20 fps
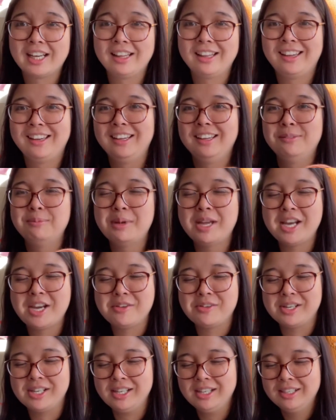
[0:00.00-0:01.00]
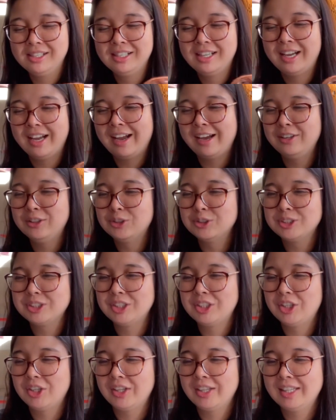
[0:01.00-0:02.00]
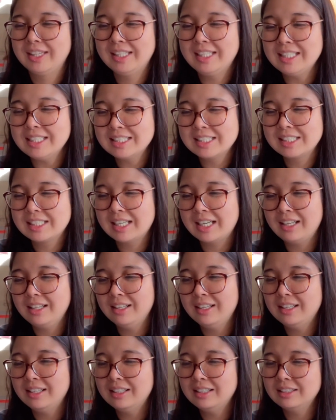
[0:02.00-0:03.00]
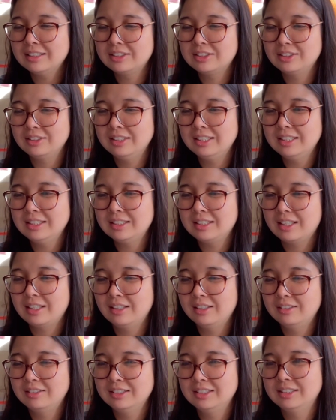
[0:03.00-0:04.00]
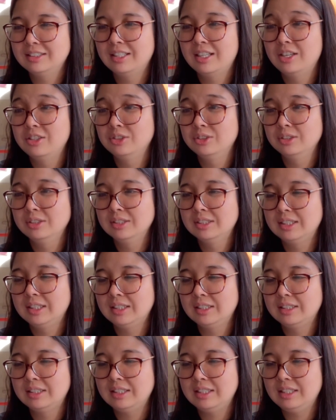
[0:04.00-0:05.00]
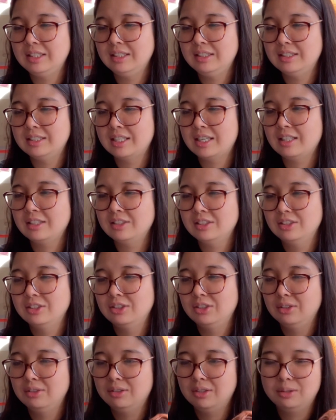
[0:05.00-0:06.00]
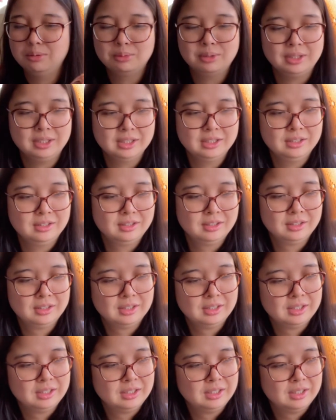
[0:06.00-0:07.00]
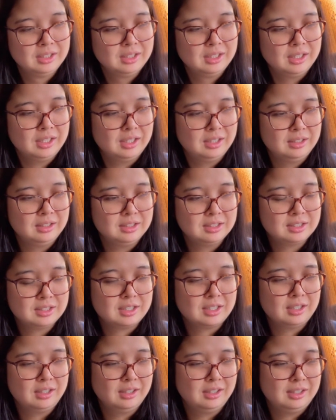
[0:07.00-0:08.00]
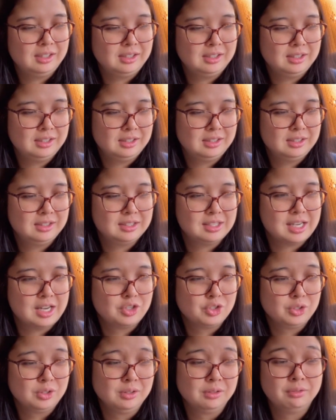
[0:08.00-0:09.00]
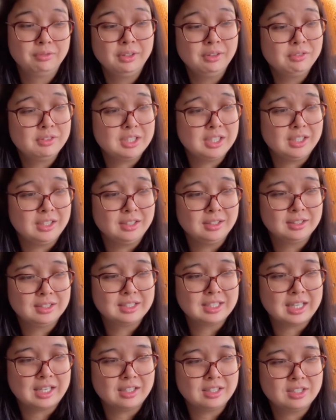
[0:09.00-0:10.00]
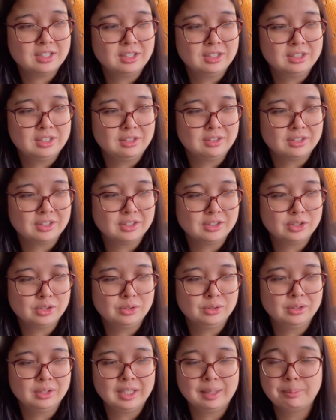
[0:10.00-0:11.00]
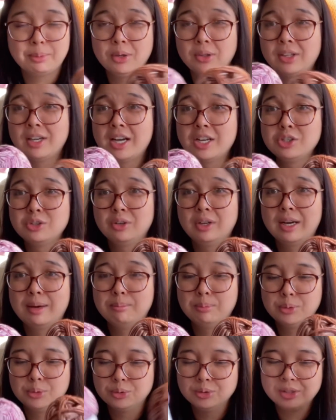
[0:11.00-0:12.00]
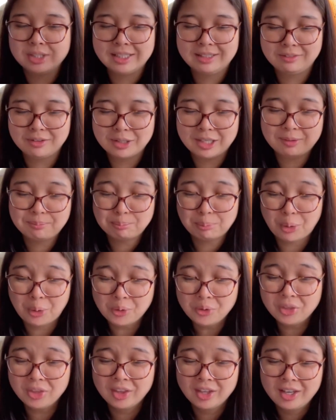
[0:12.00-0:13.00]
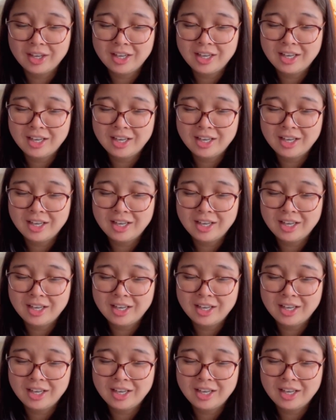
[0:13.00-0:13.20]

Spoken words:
there. But anyway, I also got this colour. So this colour is 160-01, and this colour is 150-02, and they're both 100 gram balls, and they were both